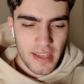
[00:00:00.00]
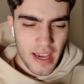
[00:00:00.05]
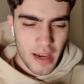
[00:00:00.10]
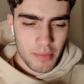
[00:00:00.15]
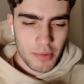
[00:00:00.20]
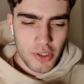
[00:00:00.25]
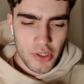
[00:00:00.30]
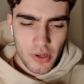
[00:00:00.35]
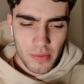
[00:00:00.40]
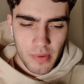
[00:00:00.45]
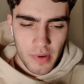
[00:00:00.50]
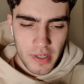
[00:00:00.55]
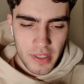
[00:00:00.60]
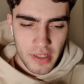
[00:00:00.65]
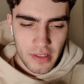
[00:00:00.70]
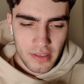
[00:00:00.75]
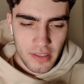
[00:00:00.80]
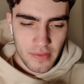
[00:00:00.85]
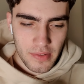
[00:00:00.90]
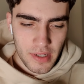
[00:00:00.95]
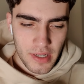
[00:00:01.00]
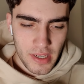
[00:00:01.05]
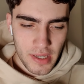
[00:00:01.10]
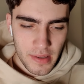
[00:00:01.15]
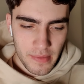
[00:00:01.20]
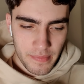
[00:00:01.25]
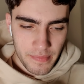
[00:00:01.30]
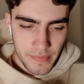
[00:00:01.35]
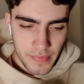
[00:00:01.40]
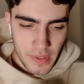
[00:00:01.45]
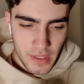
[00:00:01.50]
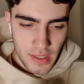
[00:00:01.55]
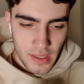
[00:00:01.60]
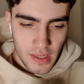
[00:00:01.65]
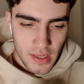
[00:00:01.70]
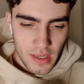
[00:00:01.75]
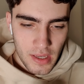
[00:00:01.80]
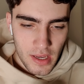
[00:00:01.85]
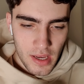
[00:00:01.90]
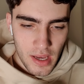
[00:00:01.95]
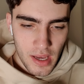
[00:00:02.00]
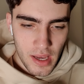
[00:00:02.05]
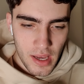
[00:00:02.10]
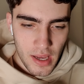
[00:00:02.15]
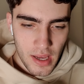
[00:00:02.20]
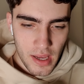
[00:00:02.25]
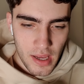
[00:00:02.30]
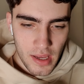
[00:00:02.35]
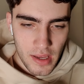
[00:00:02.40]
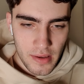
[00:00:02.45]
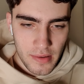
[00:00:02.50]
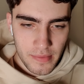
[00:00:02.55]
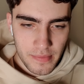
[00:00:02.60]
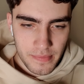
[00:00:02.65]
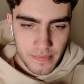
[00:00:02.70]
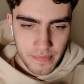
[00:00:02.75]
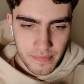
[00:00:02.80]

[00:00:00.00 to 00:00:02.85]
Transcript: Yeah, I'm sure it probably does have a name. Uh,